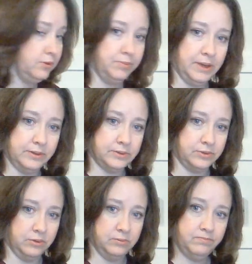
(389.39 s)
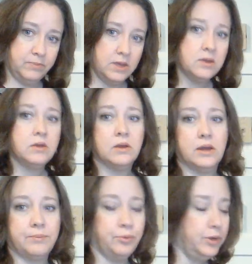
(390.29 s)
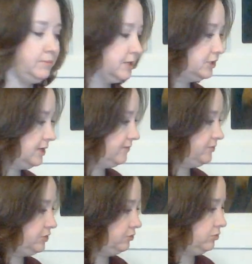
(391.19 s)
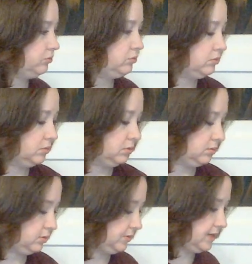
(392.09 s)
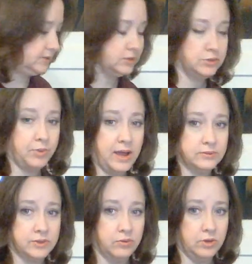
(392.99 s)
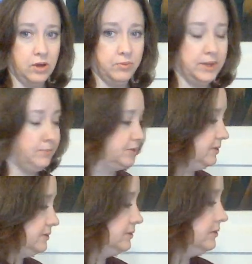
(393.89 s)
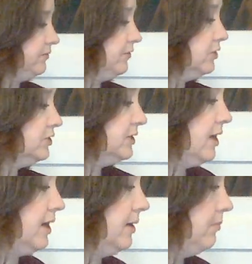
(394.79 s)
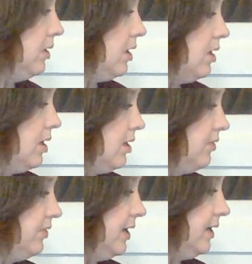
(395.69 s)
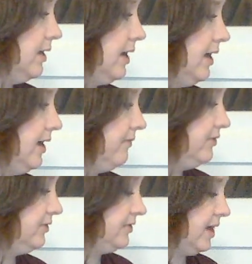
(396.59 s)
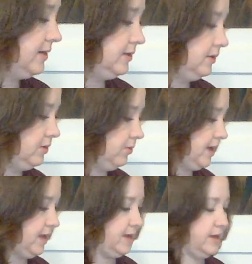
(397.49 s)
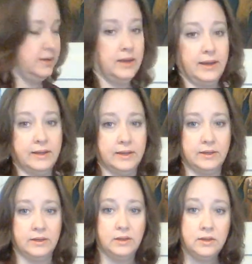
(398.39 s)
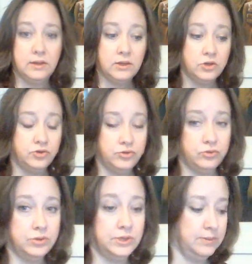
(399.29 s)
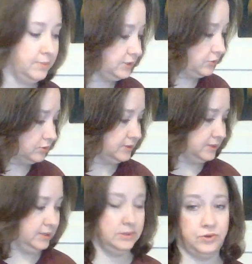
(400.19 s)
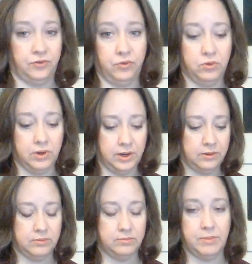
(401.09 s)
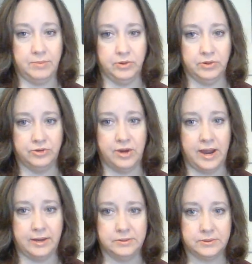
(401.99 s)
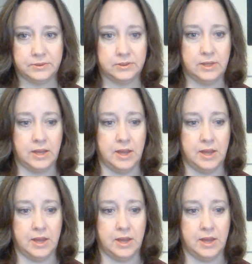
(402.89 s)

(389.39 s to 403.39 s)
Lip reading: pedestal. I pretty much have 2 things of sprouts going all week, but this is the first time that I have decided to go ahead and do the mustard seeds for my bearded dragons.